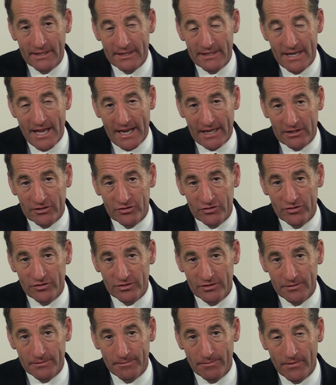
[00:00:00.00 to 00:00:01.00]

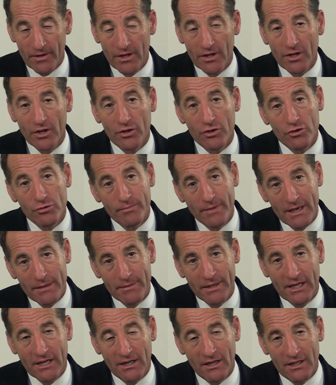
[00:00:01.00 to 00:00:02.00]
Next, you may
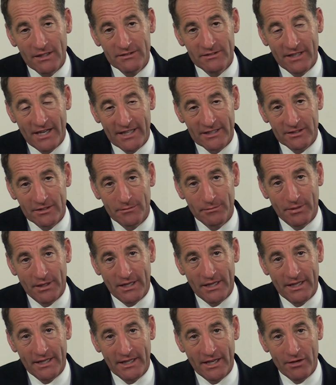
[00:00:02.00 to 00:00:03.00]
be contacted
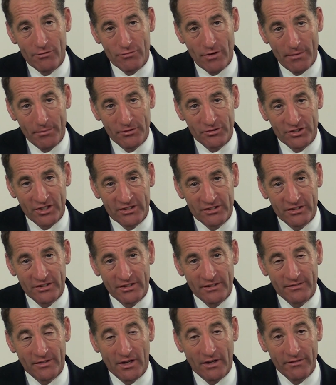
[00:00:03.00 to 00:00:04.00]
by a
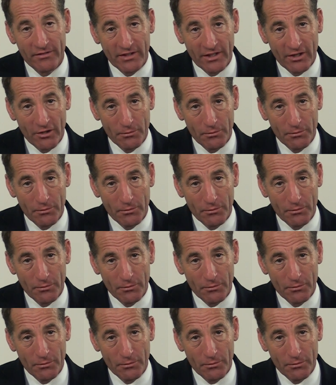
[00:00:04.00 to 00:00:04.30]
representative of the